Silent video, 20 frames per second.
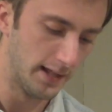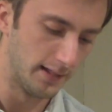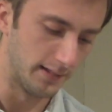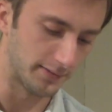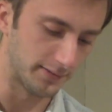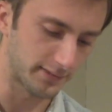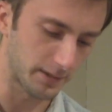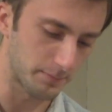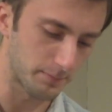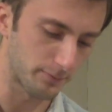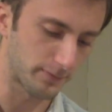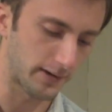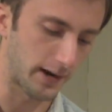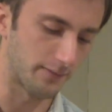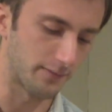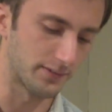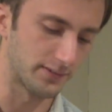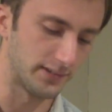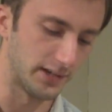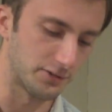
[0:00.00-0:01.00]
This type of
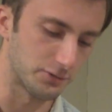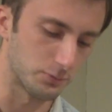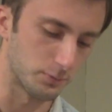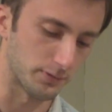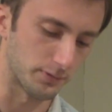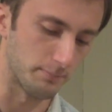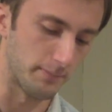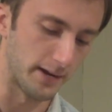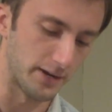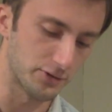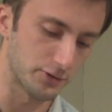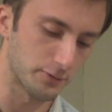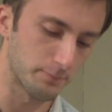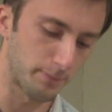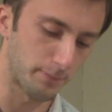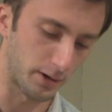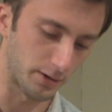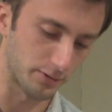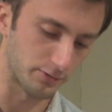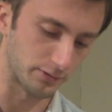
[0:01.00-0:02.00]
conversation was a major
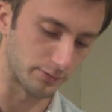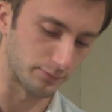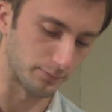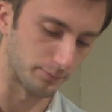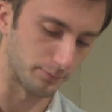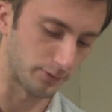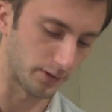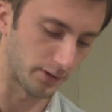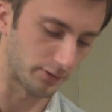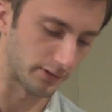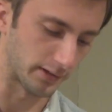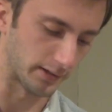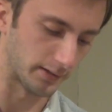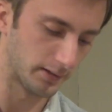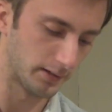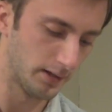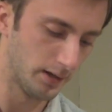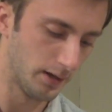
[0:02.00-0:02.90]
departure from Flushing,